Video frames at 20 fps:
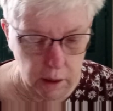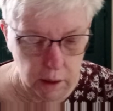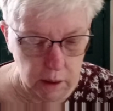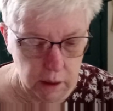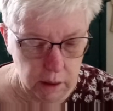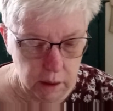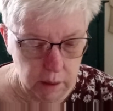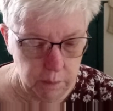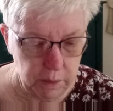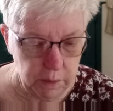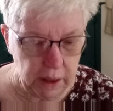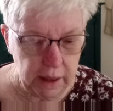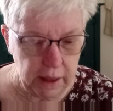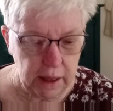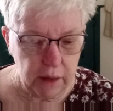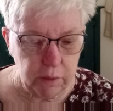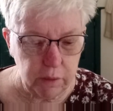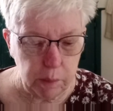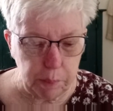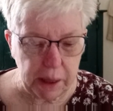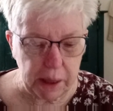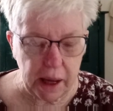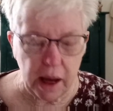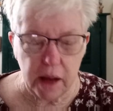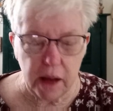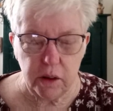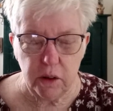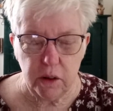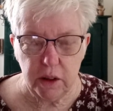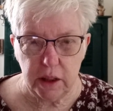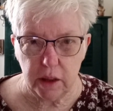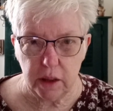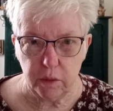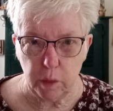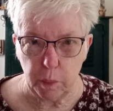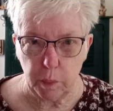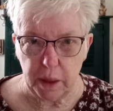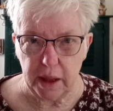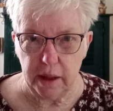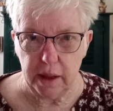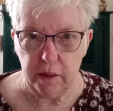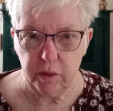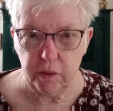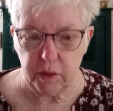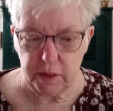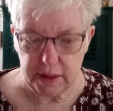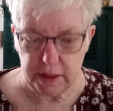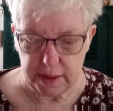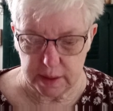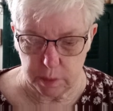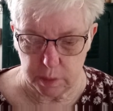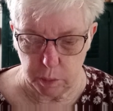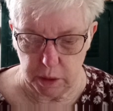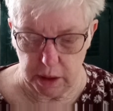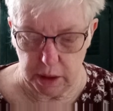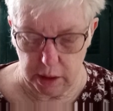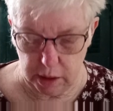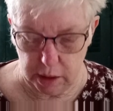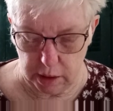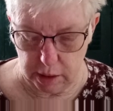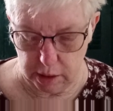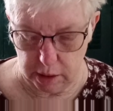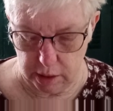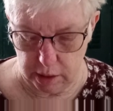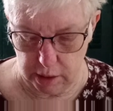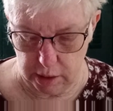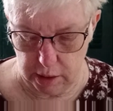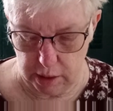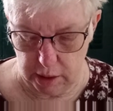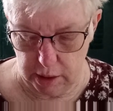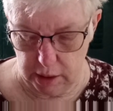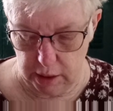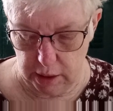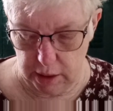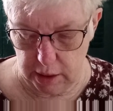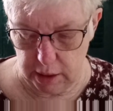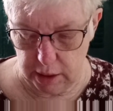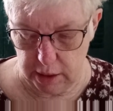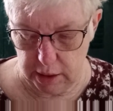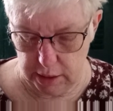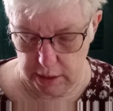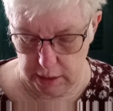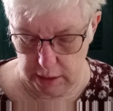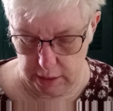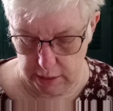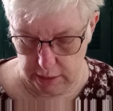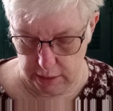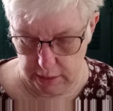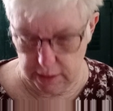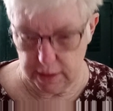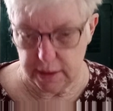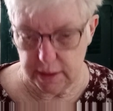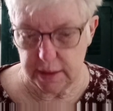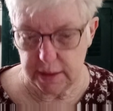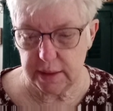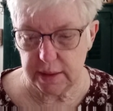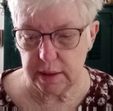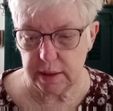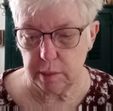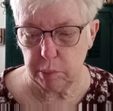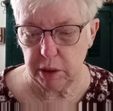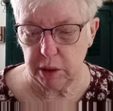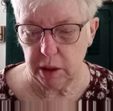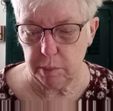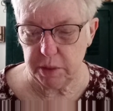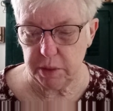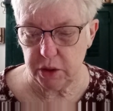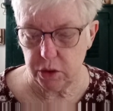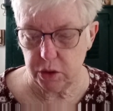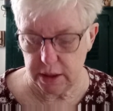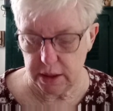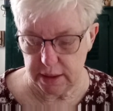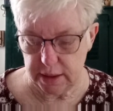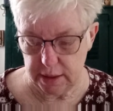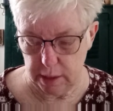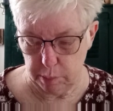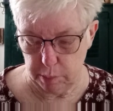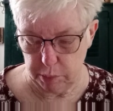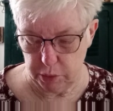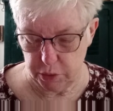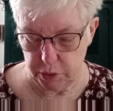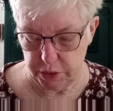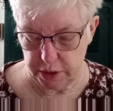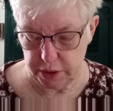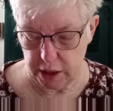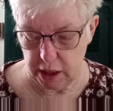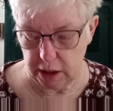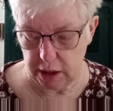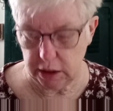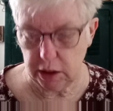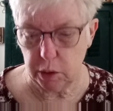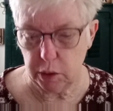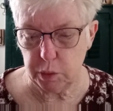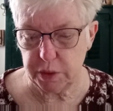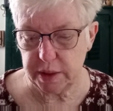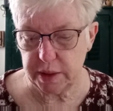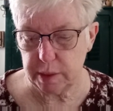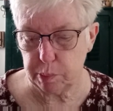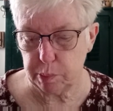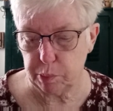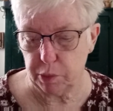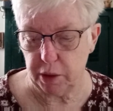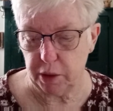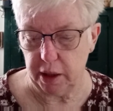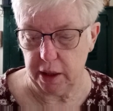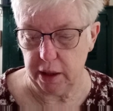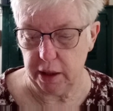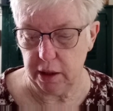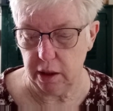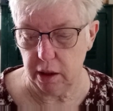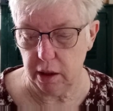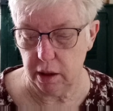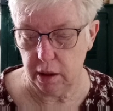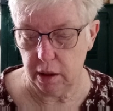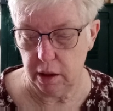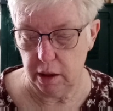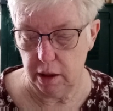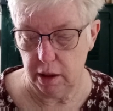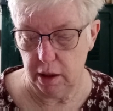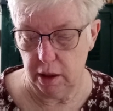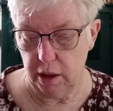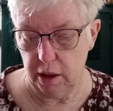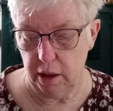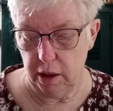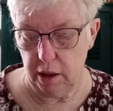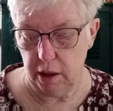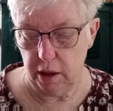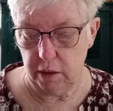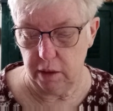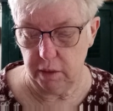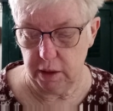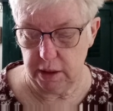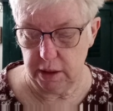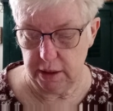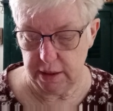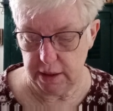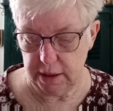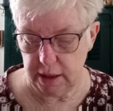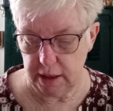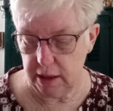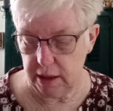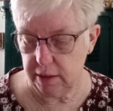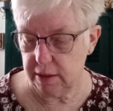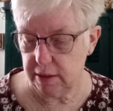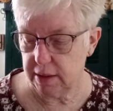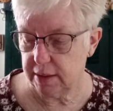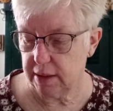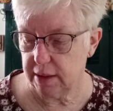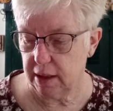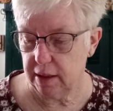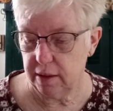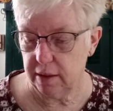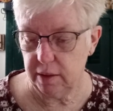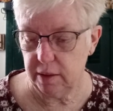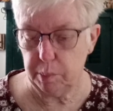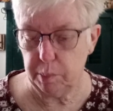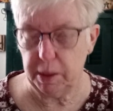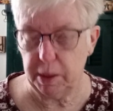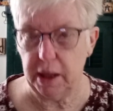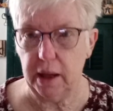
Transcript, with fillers: Um, I have a pattern giveaway for this week, and it is Plum Street Samplers Hello Spring. I'm going to take this out of the